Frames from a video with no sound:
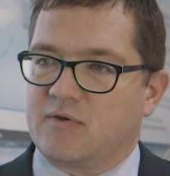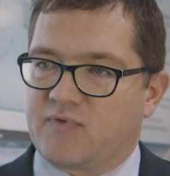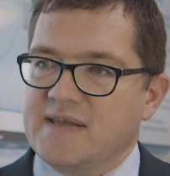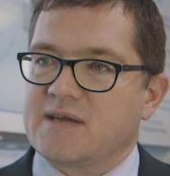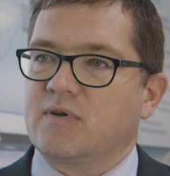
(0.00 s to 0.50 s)

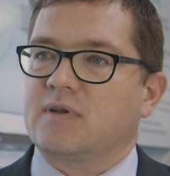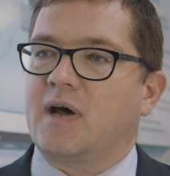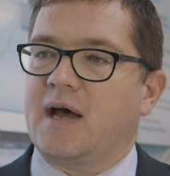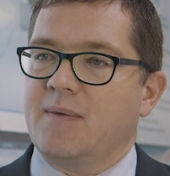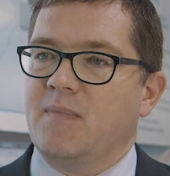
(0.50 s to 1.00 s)
trains are on
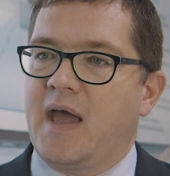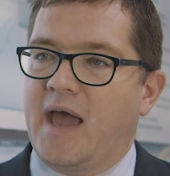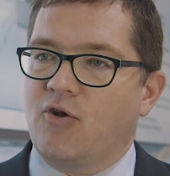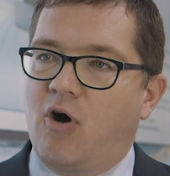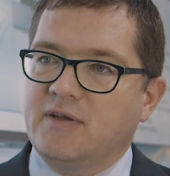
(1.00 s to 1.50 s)
time,
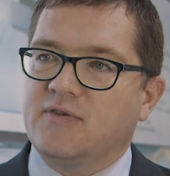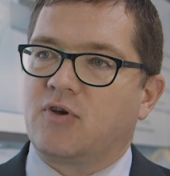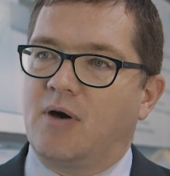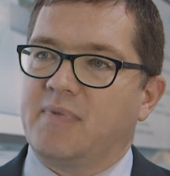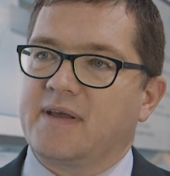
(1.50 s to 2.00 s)
and all these
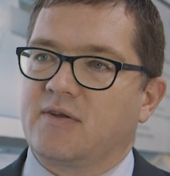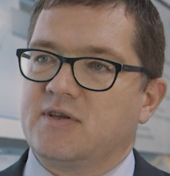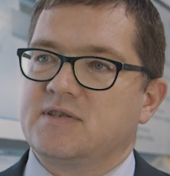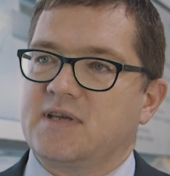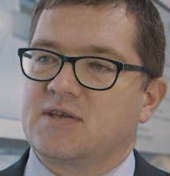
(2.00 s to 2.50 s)
complex
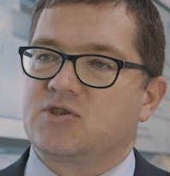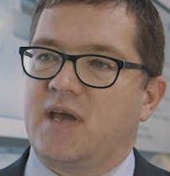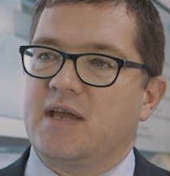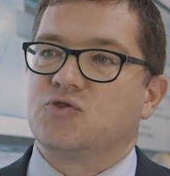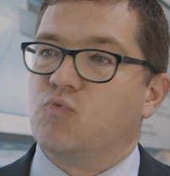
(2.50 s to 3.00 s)
logistics
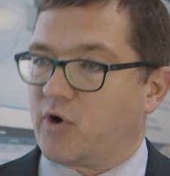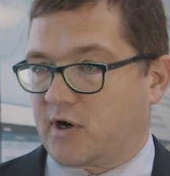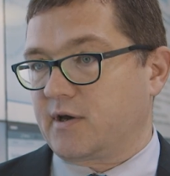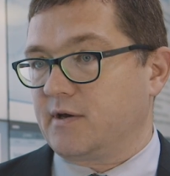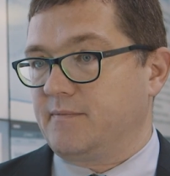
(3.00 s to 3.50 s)
change work.
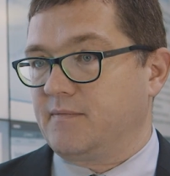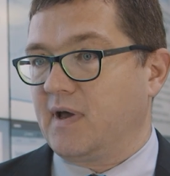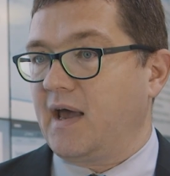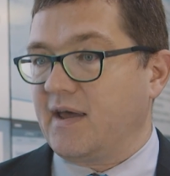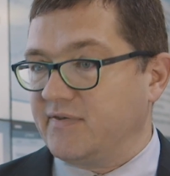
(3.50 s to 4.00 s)

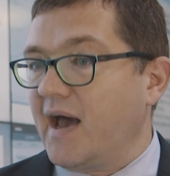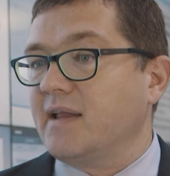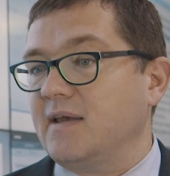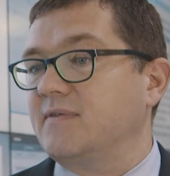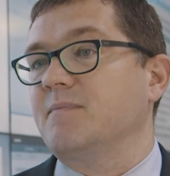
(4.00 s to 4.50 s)
And
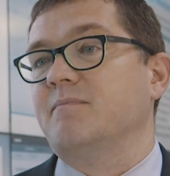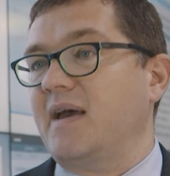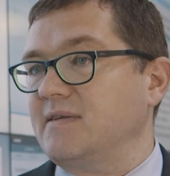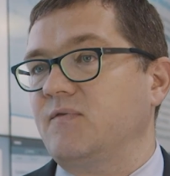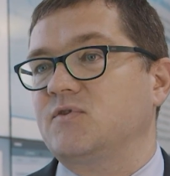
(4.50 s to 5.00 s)
that is the
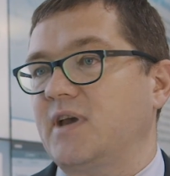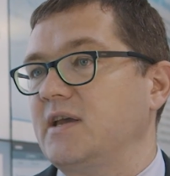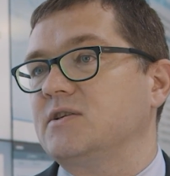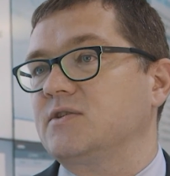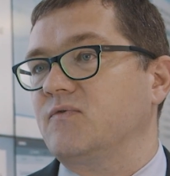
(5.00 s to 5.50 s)
massive
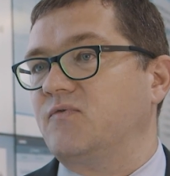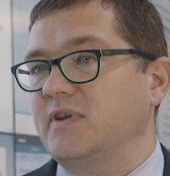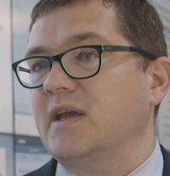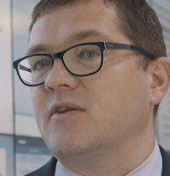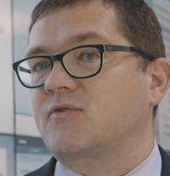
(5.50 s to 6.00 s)
change for
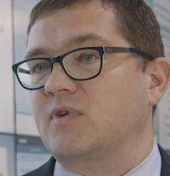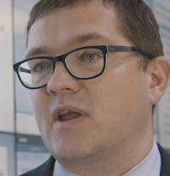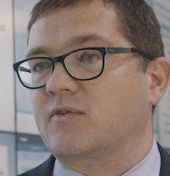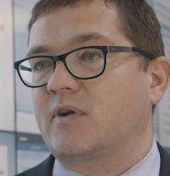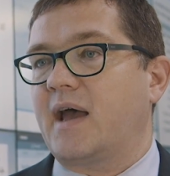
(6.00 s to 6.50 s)
the industry
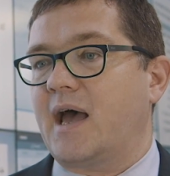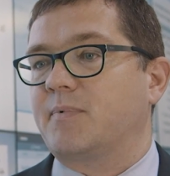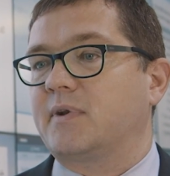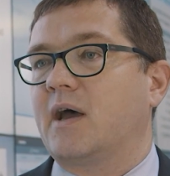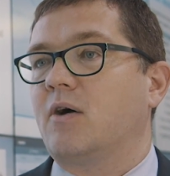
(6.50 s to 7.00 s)
that's going to
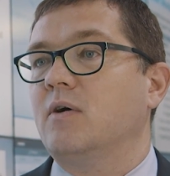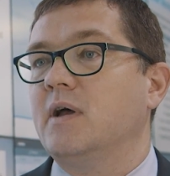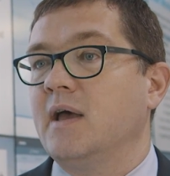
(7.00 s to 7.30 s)
happen now